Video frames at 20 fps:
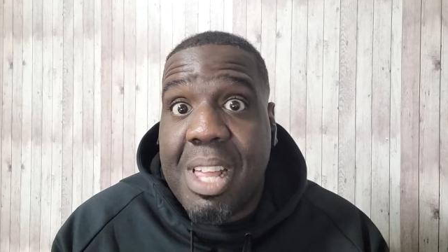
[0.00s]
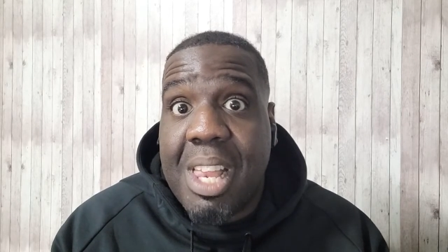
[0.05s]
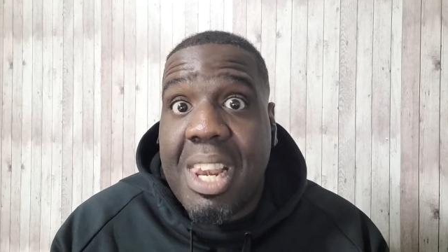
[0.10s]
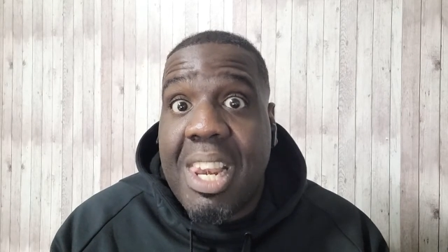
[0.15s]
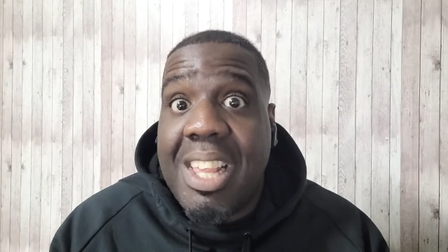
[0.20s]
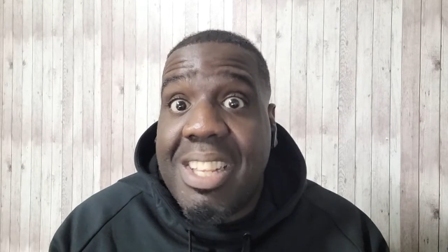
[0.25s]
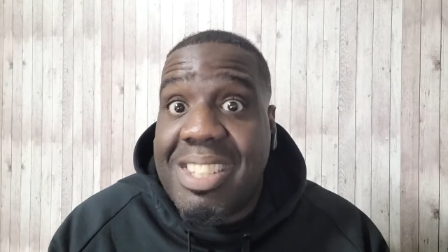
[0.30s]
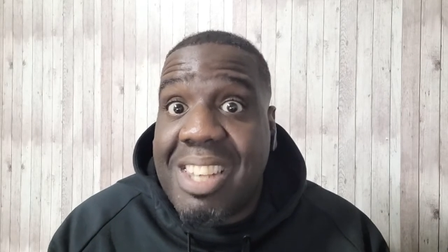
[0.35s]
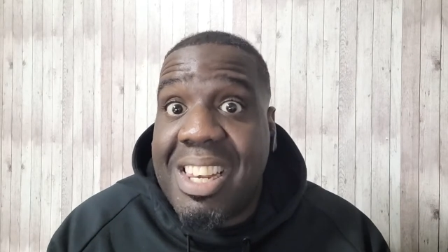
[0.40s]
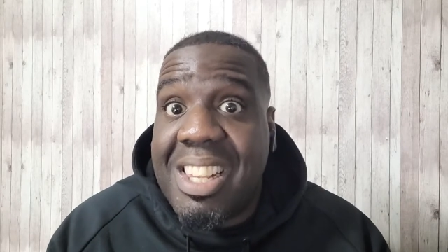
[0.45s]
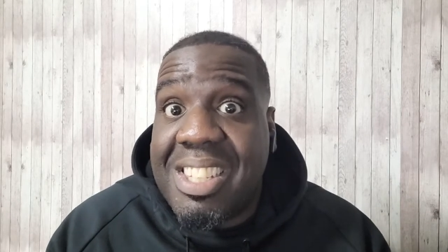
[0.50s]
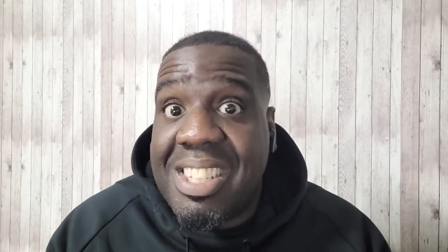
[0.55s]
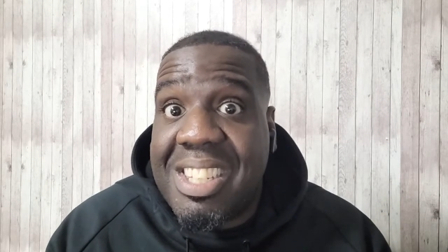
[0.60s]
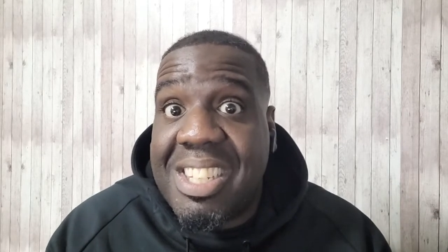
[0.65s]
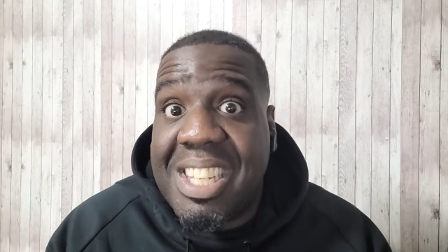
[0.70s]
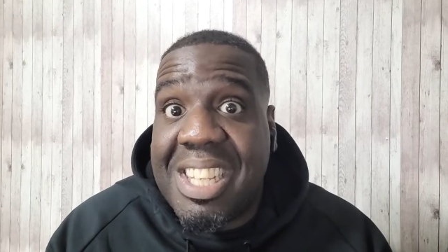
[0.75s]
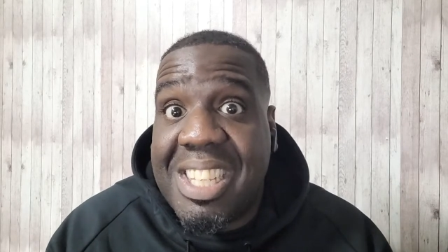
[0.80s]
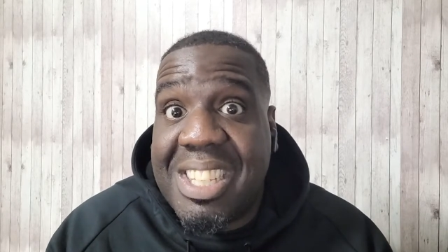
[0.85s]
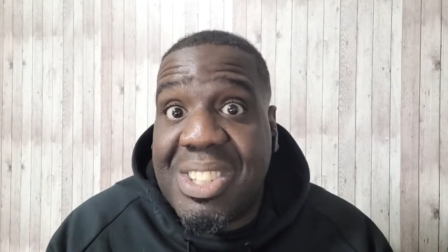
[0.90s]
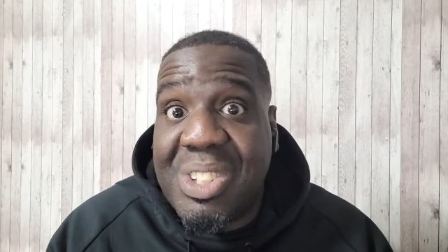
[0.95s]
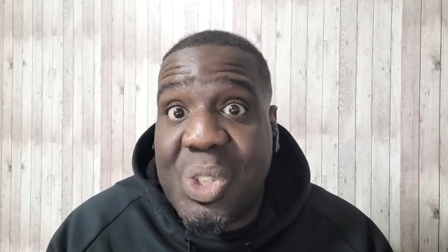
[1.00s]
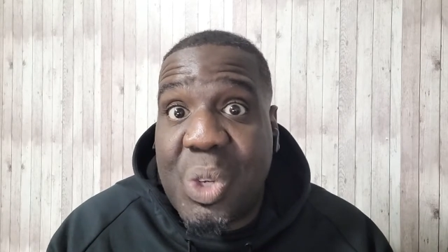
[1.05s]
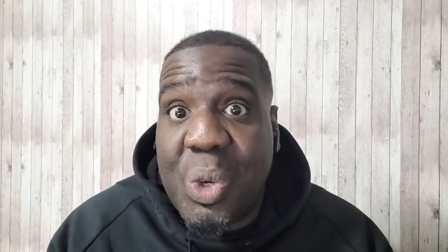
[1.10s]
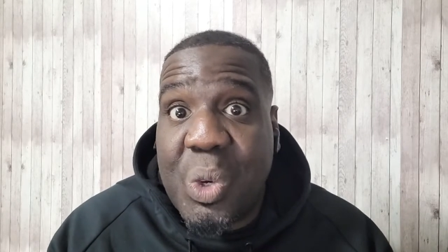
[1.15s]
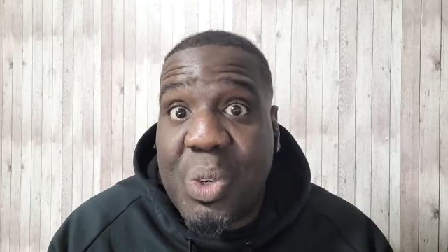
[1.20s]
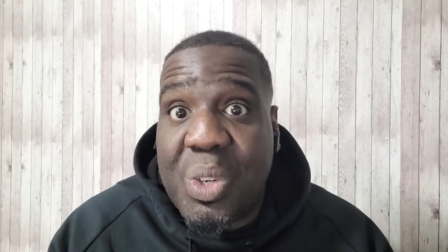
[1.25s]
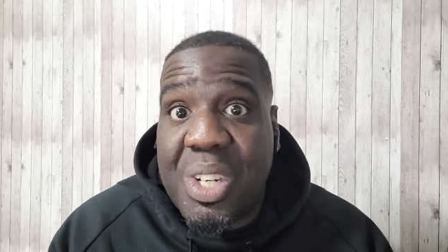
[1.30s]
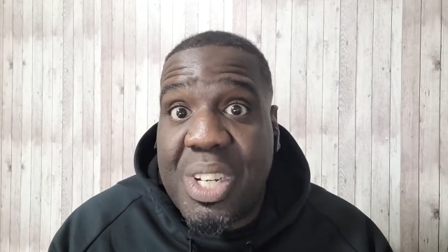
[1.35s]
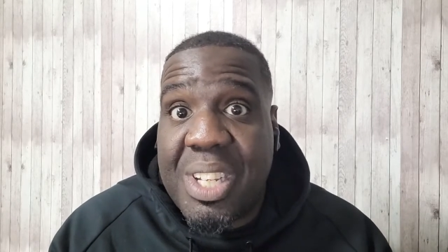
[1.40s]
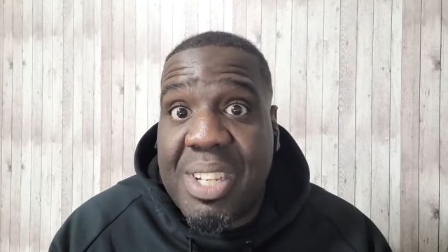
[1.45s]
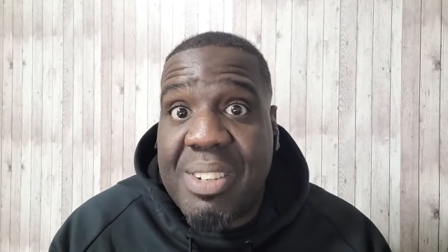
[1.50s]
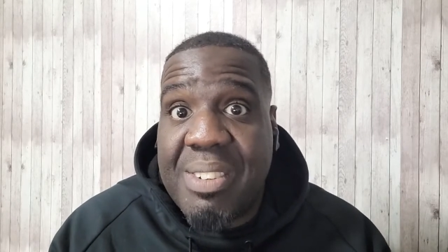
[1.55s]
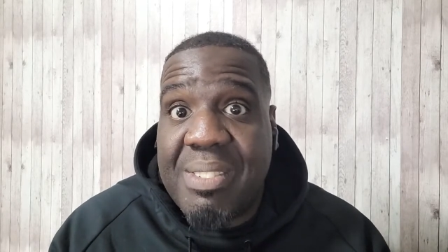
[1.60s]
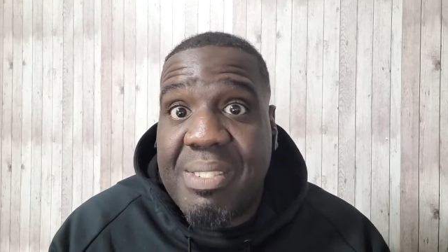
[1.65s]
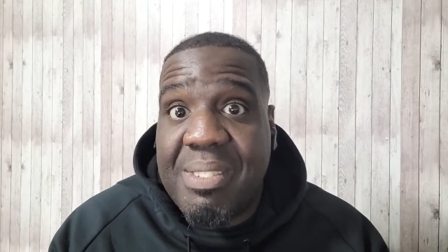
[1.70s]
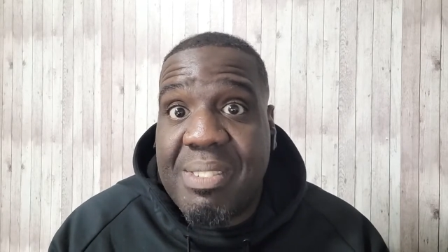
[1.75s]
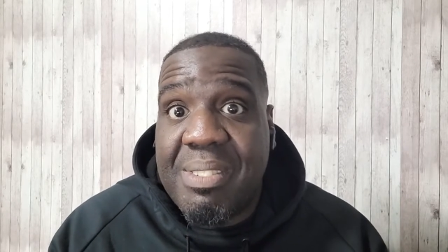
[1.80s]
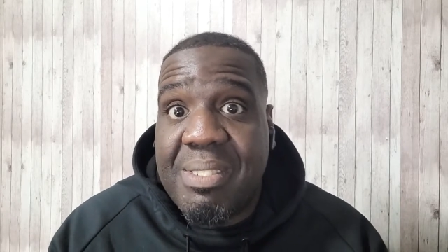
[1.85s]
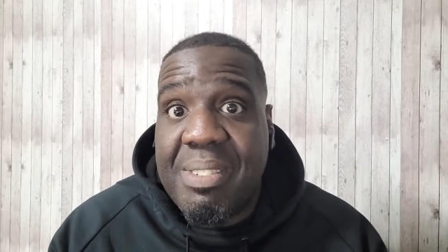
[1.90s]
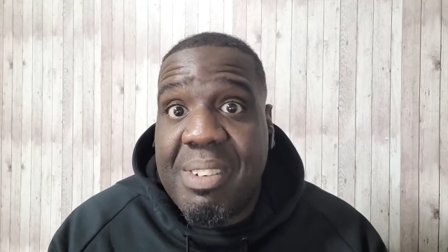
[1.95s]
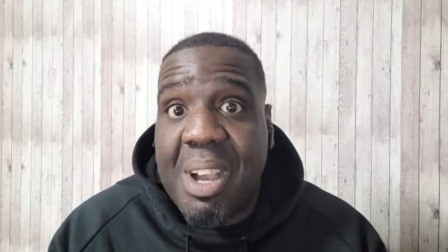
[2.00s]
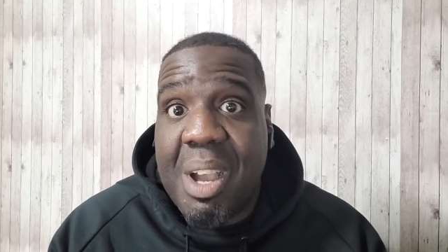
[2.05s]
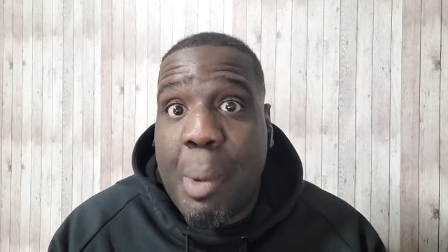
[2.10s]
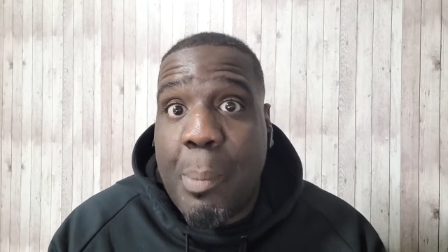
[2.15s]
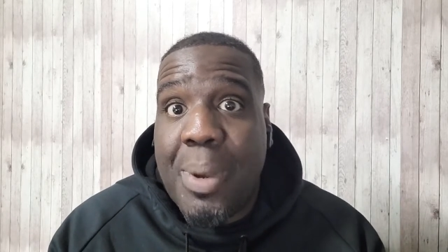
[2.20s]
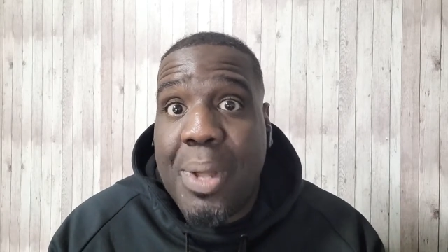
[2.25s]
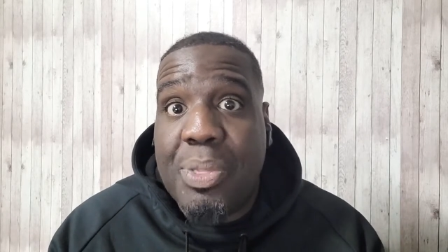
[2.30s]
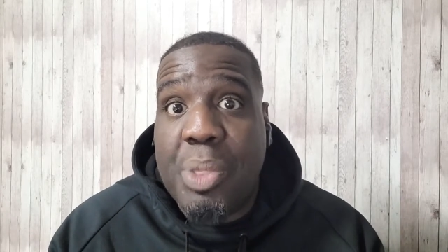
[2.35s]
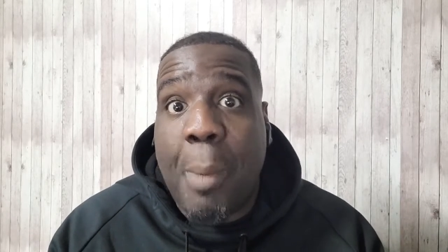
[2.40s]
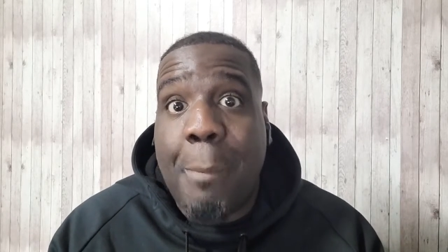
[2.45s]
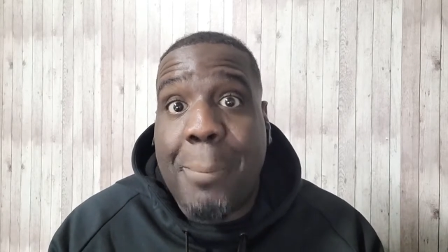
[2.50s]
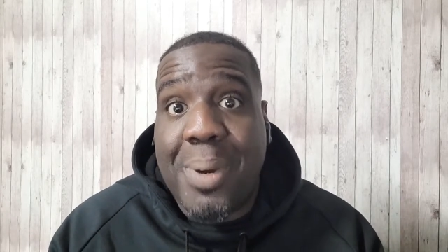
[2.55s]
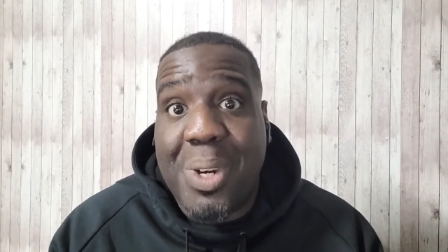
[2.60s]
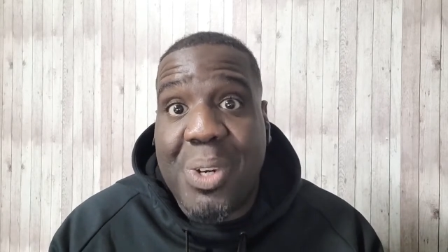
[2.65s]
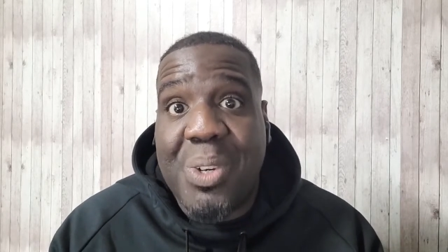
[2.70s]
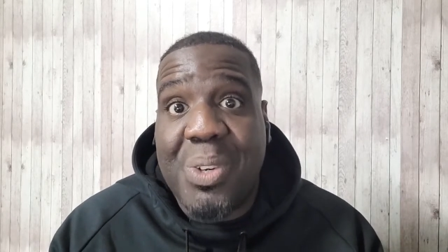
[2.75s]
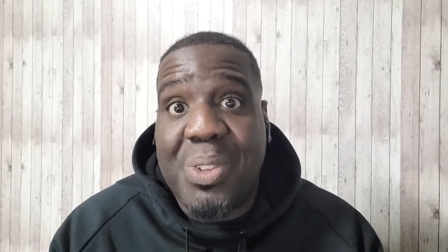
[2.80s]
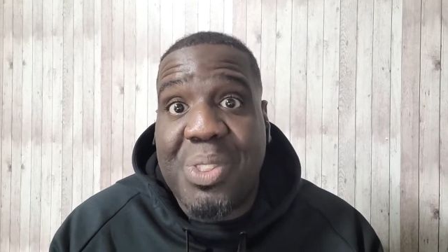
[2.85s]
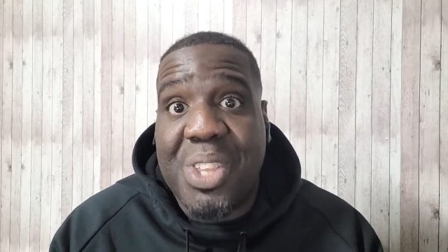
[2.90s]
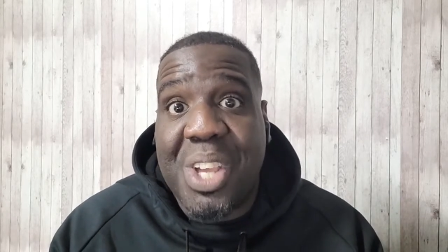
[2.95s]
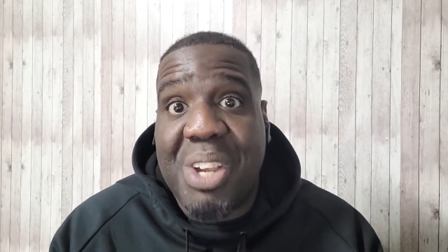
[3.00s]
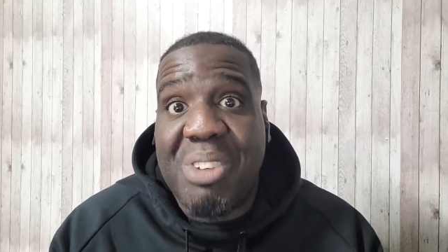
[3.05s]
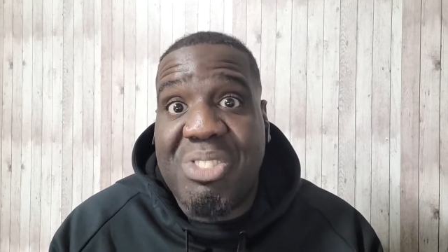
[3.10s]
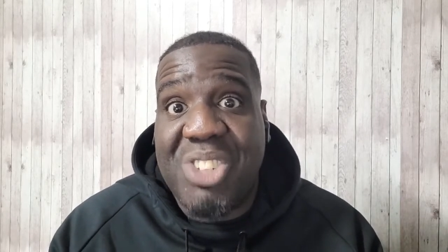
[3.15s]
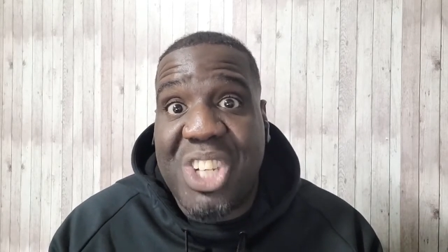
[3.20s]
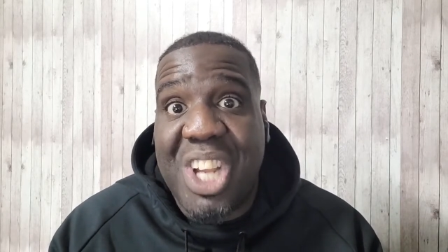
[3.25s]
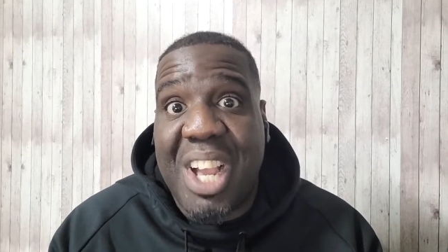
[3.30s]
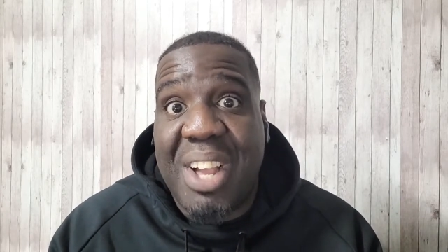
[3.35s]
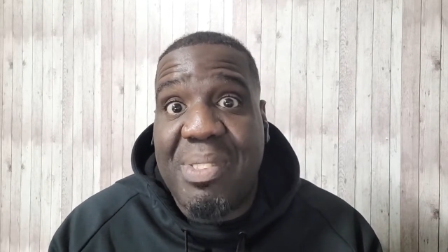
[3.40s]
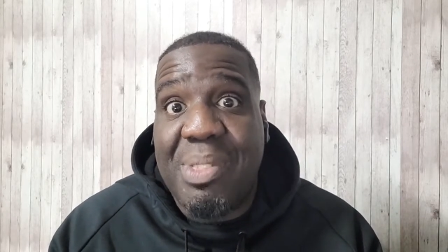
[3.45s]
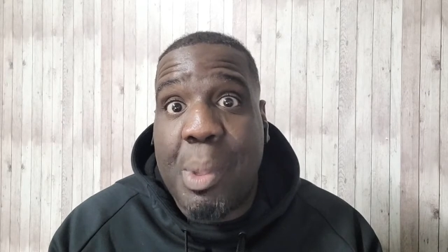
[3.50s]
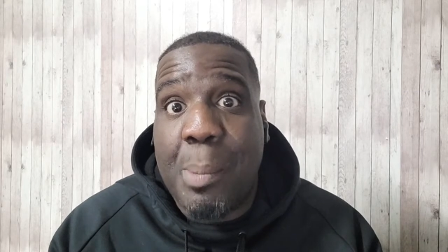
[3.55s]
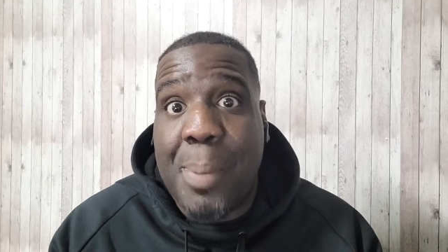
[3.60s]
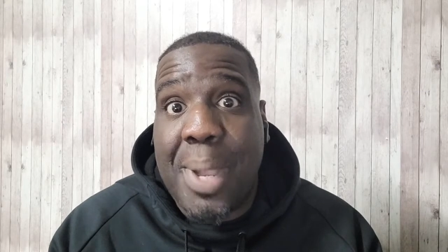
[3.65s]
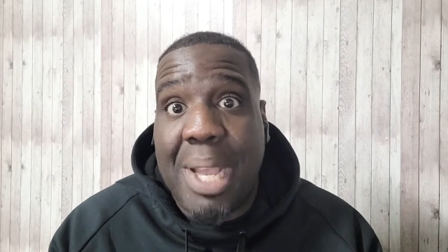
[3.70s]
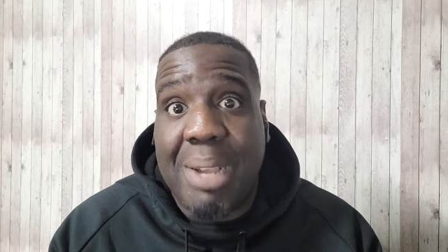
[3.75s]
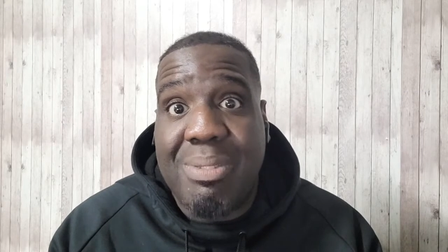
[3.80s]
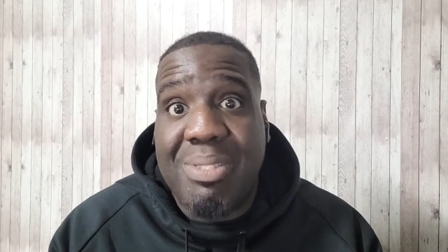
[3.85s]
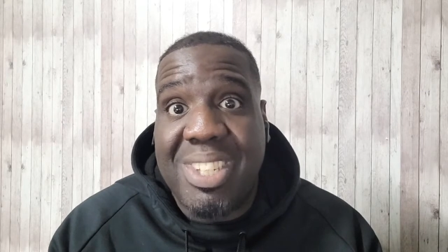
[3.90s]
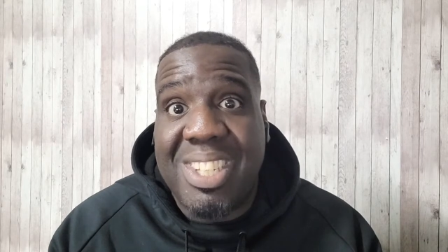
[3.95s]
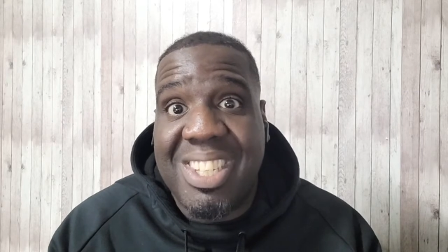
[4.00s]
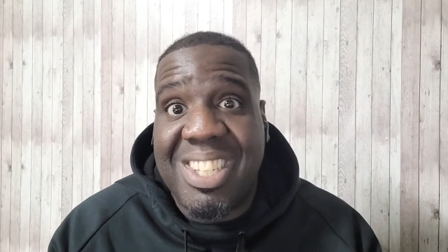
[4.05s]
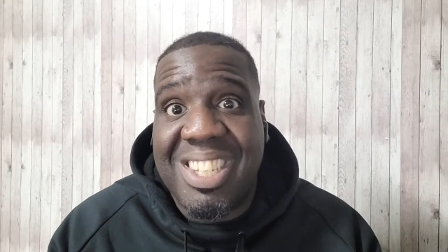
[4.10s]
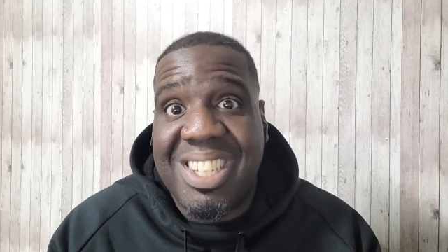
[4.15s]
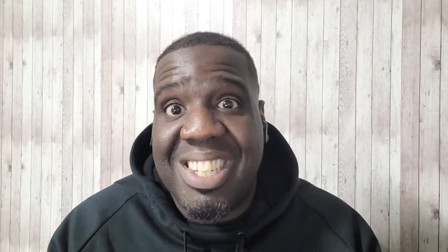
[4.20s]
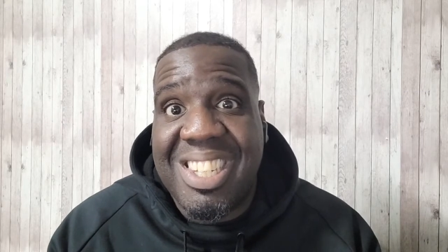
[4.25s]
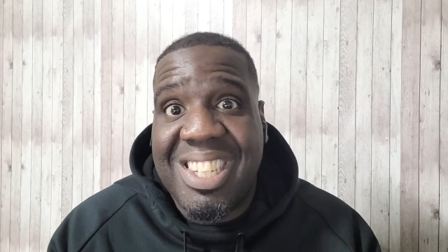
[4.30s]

Let's listen to his story about the birth of John the Baptist.